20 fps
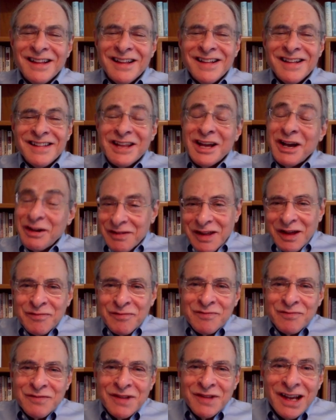No,
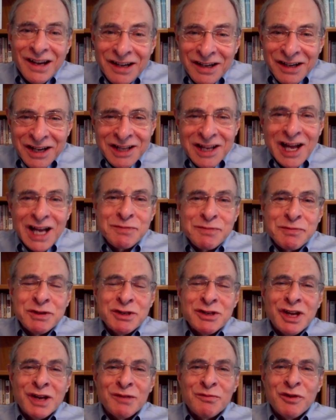it has been
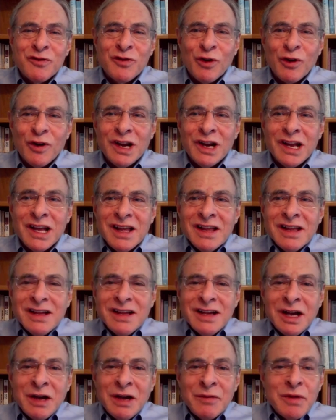done before.
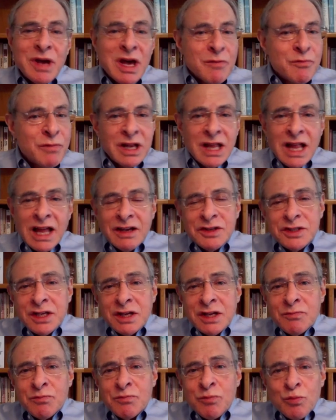But like I
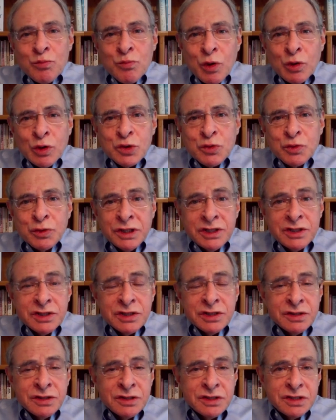said, most
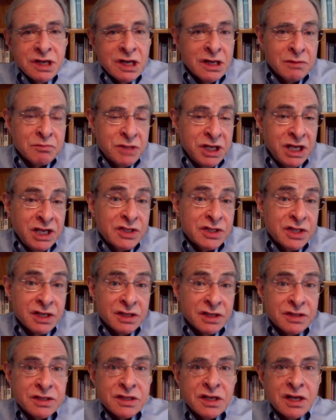religions teach
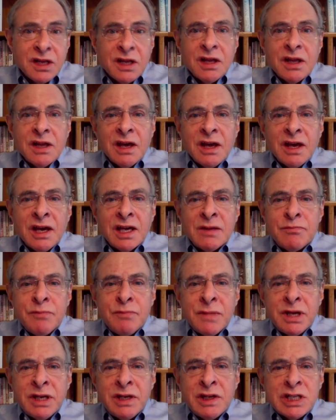this, and
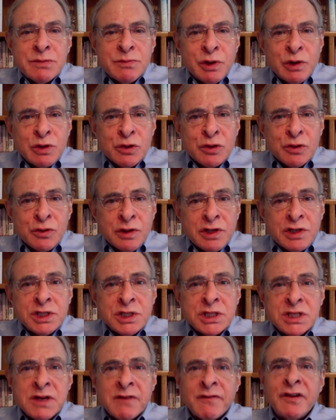many spiritual
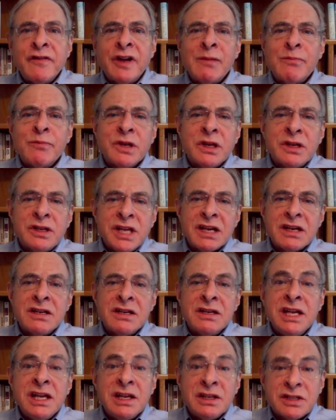traditions have developed
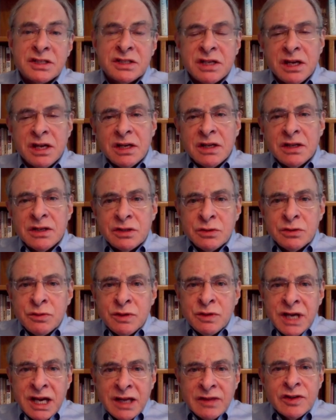techniques to
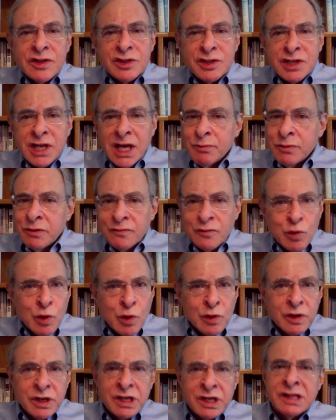get this type of,
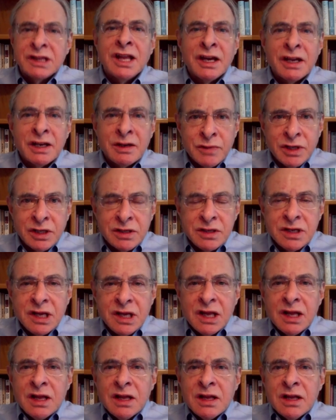quote, enlightenment,
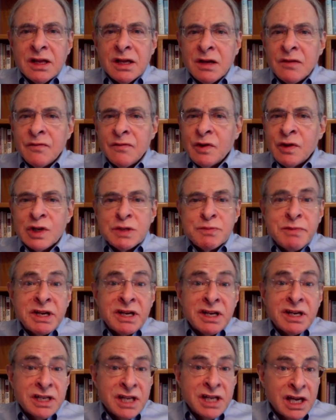various
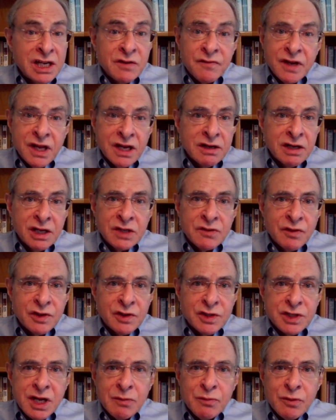meditative techniques, for
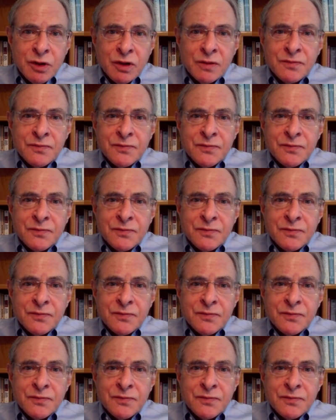example.